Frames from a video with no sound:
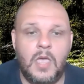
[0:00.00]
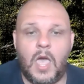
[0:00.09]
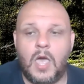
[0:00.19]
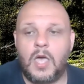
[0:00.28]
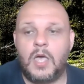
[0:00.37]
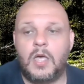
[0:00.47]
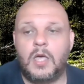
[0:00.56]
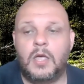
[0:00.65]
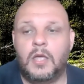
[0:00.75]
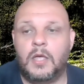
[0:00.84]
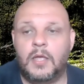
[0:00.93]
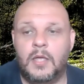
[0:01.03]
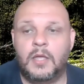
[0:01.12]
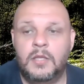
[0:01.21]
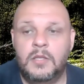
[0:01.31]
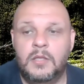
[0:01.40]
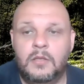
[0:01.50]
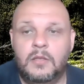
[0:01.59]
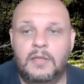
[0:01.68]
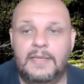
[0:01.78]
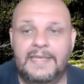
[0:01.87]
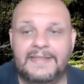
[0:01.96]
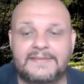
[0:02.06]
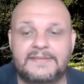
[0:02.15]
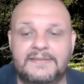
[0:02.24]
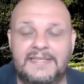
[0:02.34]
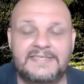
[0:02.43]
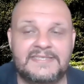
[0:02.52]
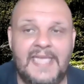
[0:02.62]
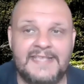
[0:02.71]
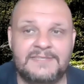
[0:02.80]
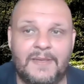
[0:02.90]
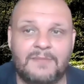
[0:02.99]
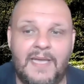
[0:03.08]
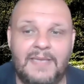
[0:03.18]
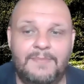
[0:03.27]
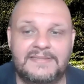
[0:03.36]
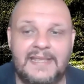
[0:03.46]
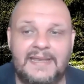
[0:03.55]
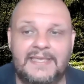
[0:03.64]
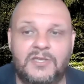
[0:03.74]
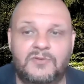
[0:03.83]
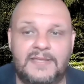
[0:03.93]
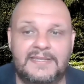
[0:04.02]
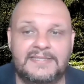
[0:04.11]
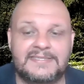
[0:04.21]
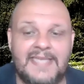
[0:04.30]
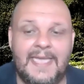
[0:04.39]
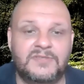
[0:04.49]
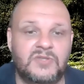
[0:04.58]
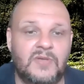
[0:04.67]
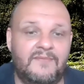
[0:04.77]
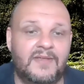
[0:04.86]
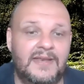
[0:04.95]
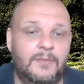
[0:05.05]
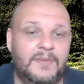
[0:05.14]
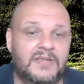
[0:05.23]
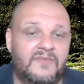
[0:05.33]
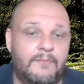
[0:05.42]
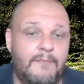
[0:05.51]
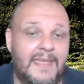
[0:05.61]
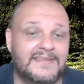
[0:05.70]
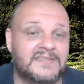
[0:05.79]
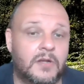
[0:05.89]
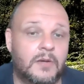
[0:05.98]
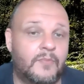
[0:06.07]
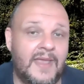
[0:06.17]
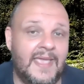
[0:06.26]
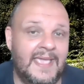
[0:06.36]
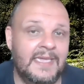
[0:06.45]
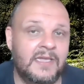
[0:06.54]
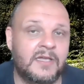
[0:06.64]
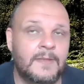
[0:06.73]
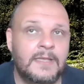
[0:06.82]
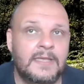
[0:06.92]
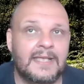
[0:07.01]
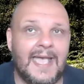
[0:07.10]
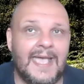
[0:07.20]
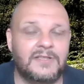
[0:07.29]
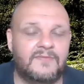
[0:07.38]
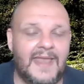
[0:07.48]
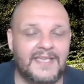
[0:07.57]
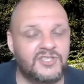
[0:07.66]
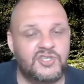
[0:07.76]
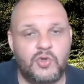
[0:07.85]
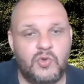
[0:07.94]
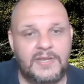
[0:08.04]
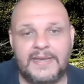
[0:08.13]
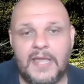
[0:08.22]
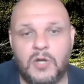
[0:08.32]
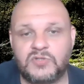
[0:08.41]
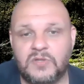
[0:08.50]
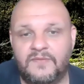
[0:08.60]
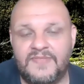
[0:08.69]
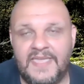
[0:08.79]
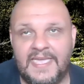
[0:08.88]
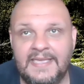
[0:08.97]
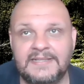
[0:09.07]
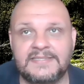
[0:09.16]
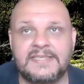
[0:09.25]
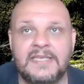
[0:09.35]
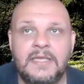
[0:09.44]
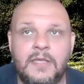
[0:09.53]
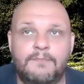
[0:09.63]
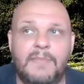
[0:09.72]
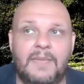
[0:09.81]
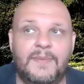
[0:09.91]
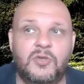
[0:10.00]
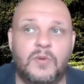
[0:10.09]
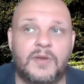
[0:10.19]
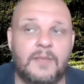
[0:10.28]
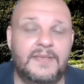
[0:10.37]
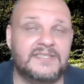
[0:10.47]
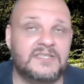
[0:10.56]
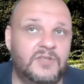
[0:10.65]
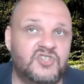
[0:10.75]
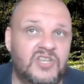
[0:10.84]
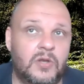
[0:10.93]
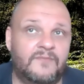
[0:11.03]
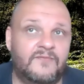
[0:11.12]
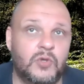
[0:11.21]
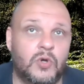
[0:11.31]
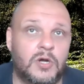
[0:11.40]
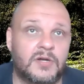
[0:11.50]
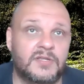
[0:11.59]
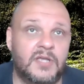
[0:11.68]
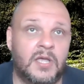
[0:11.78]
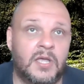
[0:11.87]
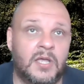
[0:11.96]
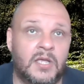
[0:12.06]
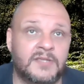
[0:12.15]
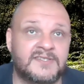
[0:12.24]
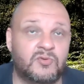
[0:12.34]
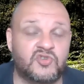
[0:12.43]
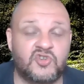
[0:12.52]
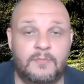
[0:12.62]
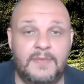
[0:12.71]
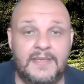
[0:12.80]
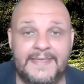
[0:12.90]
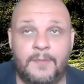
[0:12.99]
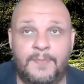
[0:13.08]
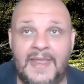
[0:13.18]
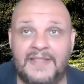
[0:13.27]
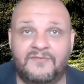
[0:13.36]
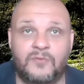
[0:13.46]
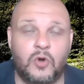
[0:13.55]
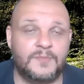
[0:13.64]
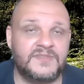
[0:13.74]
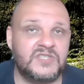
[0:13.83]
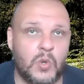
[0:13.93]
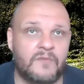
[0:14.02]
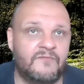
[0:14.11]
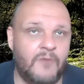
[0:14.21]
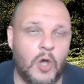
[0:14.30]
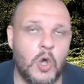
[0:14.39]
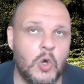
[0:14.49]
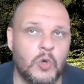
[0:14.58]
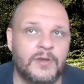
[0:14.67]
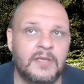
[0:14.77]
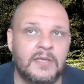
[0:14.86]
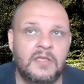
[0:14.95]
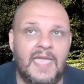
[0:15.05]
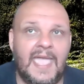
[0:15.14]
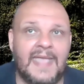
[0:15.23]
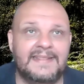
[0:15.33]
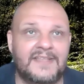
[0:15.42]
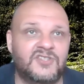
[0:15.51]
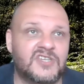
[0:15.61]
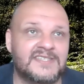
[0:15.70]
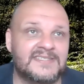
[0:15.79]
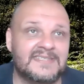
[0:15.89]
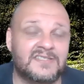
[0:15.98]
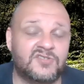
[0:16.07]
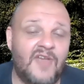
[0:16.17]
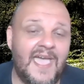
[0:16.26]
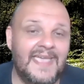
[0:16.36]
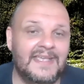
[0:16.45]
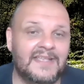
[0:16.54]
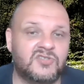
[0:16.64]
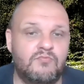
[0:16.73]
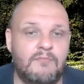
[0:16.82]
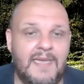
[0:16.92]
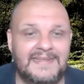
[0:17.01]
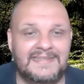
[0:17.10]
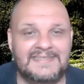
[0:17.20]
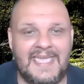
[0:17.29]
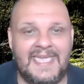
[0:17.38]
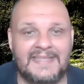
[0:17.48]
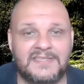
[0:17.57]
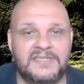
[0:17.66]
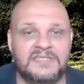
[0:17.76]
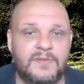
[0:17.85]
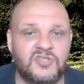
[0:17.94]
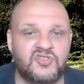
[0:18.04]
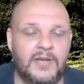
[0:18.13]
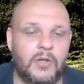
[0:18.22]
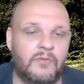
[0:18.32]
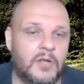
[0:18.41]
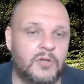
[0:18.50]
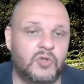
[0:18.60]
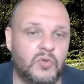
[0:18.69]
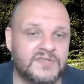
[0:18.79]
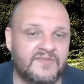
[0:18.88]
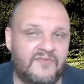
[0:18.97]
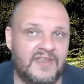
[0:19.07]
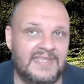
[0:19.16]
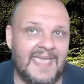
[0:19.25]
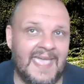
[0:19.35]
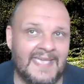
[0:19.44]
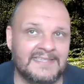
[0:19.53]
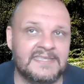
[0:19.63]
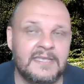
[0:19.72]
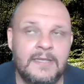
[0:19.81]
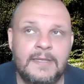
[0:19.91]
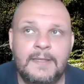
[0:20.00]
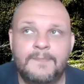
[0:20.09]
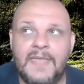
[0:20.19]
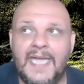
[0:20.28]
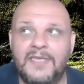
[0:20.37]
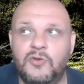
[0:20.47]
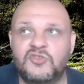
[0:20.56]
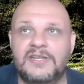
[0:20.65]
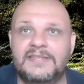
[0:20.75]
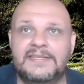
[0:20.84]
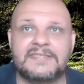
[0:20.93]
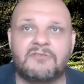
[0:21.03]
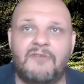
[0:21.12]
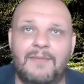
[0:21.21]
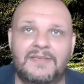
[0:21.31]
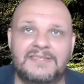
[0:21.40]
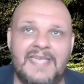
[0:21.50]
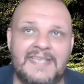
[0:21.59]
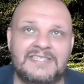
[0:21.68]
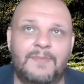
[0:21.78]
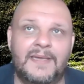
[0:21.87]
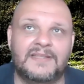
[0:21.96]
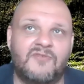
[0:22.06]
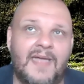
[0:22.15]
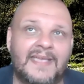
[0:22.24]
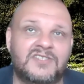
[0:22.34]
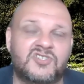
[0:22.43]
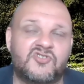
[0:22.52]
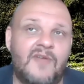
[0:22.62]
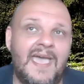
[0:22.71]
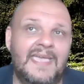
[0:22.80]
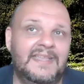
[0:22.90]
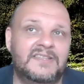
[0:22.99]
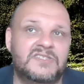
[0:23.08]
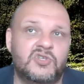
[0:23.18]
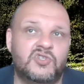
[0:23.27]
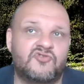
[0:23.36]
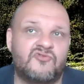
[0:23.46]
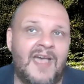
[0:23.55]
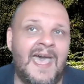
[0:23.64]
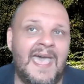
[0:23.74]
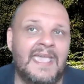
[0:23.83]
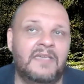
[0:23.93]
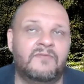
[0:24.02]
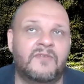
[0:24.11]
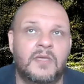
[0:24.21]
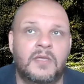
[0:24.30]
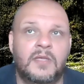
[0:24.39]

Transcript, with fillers: Uh, it this aspect might be telling you that it's time to have a little bit of a mental break kind of like tuning out of things maybe you want to be switching off your uh, social media platforms your phone and then just try to meditate especially around those three days i usually describe this aspect like trying to drive